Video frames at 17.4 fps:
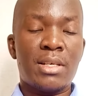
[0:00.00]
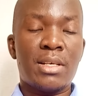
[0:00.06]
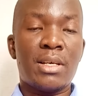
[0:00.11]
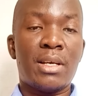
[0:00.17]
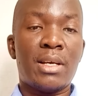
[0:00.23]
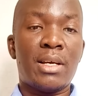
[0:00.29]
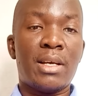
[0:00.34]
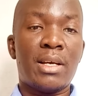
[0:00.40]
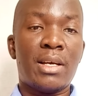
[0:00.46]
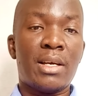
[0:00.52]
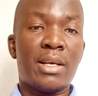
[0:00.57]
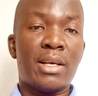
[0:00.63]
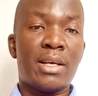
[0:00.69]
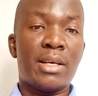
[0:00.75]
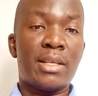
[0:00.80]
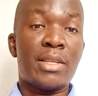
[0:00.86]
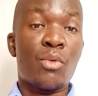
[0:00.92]

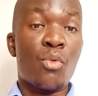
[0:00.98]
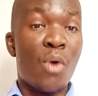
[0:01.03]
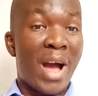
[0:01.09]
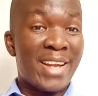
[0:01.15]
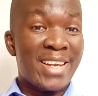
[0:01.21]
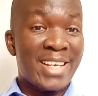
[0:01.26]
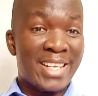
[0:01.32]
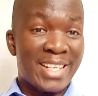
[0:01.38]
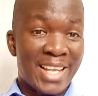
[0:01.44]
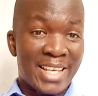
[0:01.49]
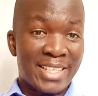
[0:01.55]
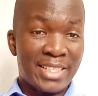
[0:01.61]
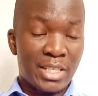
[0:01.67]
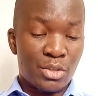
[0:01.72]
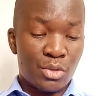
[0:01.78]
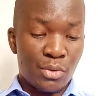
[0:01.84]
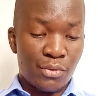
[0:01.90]
the word
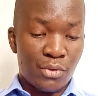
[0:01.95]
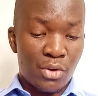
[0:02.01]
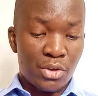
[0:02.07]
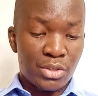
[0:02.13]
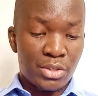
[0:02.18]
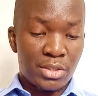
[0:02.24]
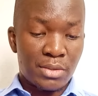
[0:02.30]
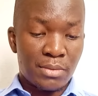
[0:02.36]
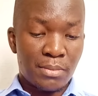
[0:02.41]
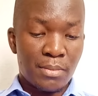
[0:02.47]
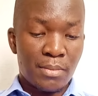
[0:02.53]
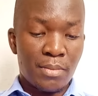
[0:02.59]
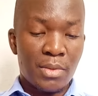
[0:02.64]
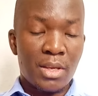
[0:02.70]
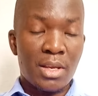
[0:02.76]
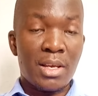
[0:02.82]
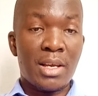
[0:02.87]
classes, of course,
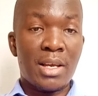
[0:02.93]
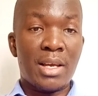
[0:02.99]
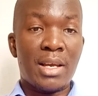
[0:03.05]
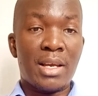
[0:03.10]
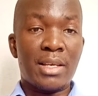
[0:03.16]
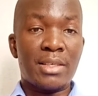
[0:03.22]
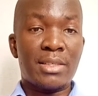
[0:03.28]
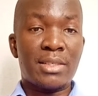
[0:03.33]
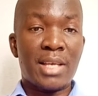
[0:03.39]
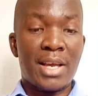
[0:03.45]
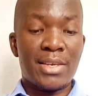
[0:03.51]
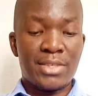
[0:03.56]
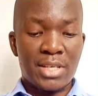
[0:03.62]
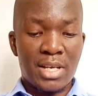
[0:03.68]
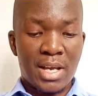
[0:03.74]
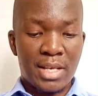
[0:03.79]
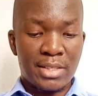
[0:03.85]

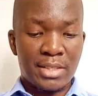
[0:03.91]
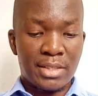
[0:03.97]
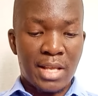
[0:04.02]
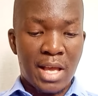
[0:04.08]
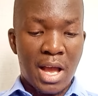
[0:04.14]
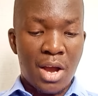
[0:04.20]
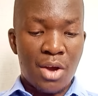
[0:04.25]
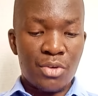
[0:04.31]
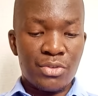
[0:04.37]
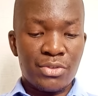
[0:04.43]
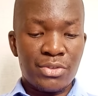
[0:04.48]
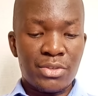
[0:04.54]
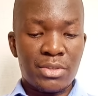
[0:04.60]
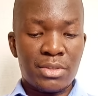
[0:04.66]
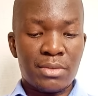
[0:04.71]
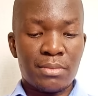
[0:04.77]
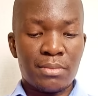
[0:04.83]
such as
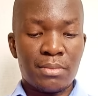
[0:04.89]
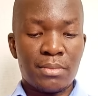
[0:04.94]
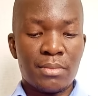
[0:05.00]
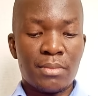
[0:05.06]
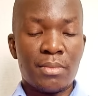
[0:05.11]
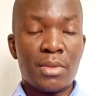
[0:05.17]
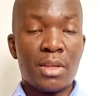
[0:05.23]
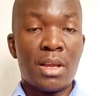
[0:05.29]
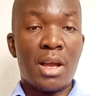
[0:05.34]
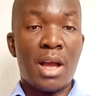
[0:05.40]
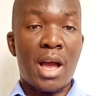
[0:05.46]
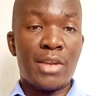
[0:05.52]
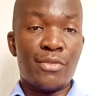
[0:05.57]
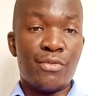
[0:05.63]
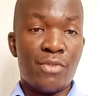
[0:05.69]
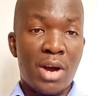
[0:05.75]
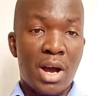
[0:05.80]
nouns
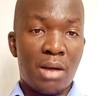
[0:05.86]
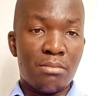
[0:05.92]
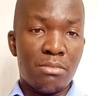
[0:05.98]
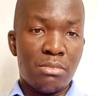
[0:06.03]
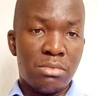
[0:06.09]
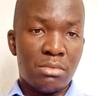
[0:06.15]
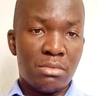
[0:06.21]
and verb.